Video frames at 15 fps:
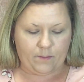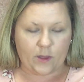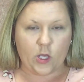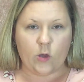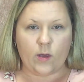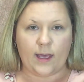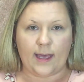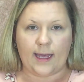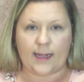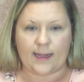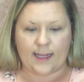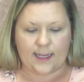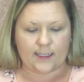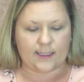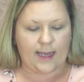You can get
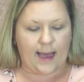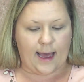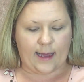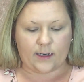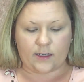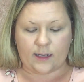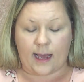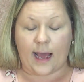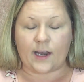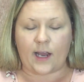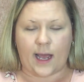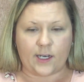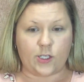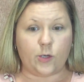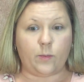this at,
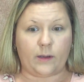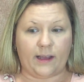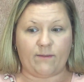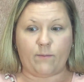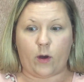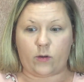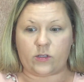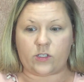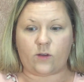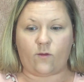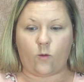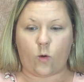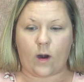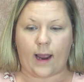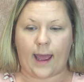I do believe both
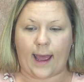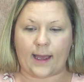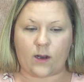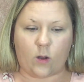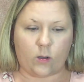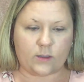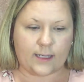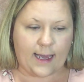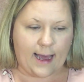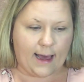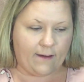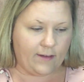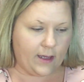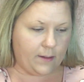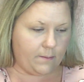Sephora and Ulta
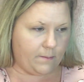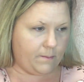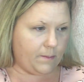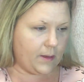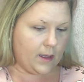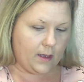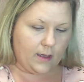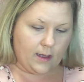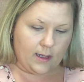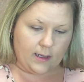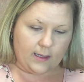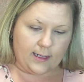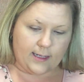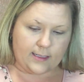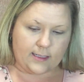have it.
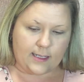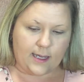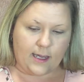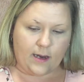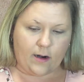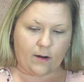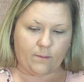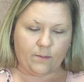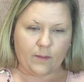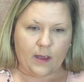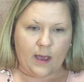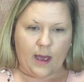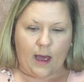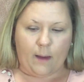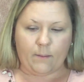Let's see here.
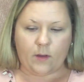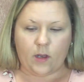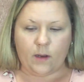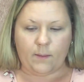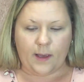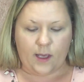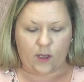I'm going to be